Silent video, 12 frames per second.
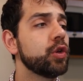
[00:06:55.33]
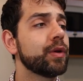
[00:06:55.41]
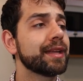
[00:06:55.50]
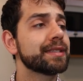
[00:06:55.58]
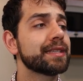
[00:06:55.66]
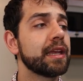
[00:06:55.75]
You
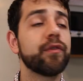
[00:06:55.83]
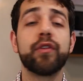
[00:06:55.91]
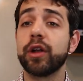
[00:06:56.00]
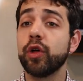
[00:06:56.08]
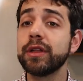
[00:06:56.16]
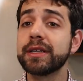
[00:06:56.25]
can sync
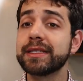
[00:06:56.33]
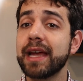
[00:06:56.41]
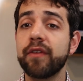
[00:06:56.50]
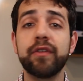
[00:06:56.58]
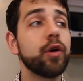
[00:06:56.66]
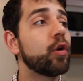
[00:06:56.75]
for another
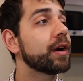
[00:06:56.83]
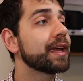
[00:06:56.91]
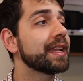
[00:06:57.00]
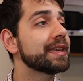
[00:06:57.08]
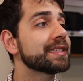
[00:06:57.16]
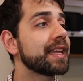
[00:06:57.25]
server or
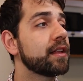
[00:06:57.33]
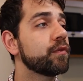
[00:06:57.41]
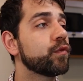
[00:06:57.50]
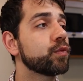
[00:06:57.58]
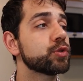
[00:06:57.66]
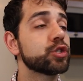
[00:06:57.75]
can install
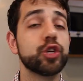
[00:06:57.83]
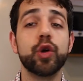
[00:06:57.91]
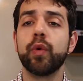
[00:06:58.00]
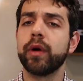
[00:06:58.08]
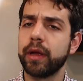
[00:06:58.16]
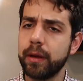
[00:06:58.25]
it from
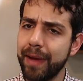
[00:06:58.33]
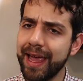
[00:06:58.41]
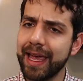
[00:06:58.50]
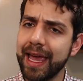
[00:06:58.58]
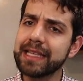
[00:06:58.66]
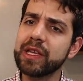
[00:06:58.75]
zero. In
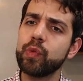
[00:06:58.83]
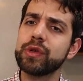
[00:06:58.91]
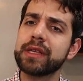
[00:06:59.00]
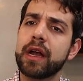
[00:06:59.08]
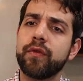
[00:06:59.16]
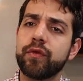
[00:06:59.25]
my case, I
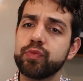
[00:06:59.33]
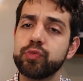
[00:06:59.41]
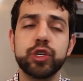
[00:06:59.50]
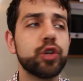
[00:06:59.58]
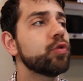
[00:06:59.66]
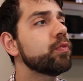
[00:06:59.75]
will start
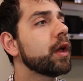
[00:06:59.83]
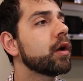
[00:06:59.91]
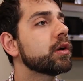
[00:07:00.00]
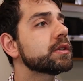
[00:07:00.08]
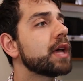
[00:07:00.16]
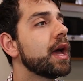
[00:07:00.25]
from zero
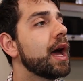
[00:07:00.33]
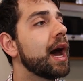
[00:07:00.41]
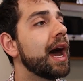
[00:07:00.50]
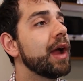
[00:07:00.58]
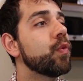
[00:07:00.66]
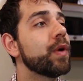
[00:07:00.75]
because
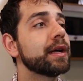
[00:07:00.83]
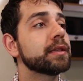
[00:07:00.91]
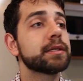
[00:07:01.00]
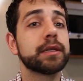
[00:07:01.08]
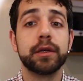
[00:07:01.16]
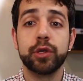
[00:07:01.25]
I
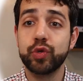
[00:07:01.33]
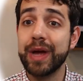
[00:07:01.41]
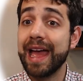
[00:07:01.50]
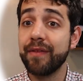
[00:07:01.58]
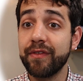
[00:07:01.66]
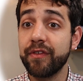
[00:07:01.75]
want
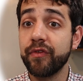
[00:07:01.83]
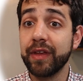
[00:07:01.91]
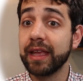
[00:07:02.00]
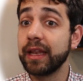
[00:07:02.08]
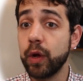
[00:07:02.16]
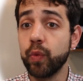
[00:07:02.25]
to
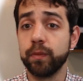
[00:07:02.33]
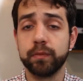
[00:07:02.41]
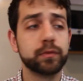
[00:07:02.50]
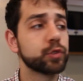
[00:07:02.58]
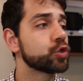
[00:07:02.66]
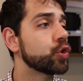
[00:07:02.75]
everything new.
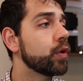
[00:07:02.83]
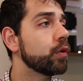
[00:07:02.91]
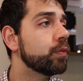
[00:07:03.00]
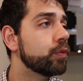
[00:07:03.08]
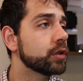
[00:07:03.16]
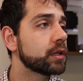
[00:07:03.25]
So
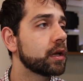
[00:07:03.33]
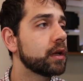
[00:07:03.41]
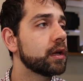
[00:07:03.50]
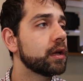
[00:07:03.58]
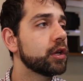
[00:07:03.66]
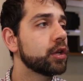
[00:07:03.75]
I'll put
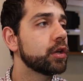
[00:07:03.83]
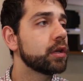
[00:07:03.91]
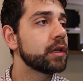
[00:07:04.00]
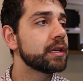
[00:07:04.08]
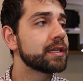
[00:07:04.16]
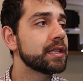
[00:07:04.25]

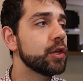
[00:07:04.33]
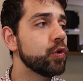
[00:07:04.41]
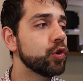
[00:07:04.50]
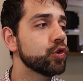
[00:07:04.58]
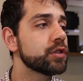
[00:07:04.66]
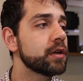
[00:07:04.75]

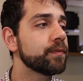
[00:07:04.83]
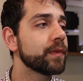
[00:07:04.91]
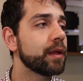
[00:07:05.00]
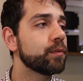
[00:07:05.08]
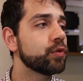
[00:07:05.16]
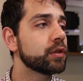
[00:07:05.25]
new user
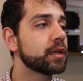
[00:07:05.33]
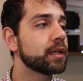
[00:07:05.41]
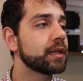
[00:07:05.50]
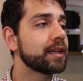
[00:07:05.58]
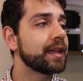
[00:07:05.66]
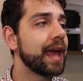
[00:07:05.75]
and put
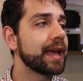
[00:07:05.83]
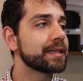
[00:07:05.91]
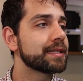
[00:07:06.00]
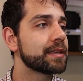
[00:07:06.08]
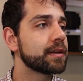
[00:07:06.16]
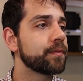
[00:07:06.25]

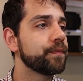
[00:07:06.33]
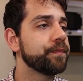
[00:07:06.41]
next.